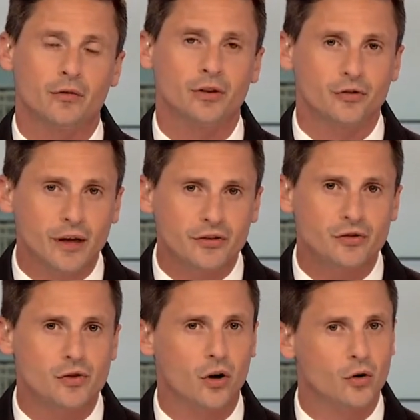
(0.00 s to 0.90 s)

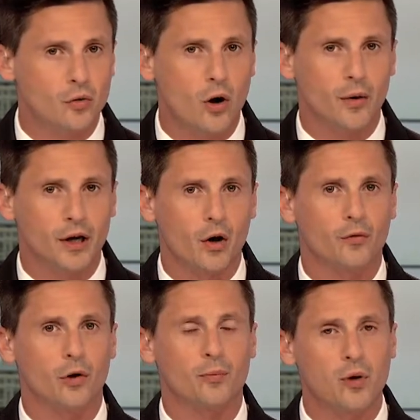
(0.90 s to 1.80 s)
frustrations are growing
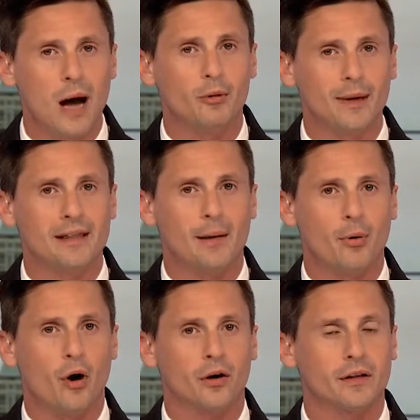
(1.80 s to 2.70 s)
over a problem at
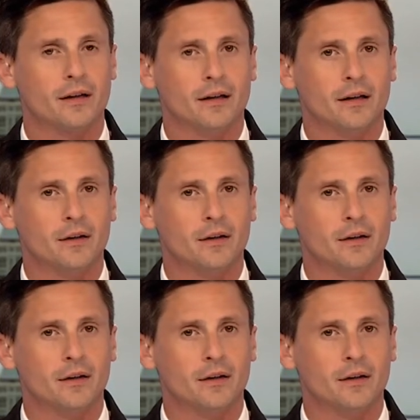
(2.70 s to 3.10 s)
that park that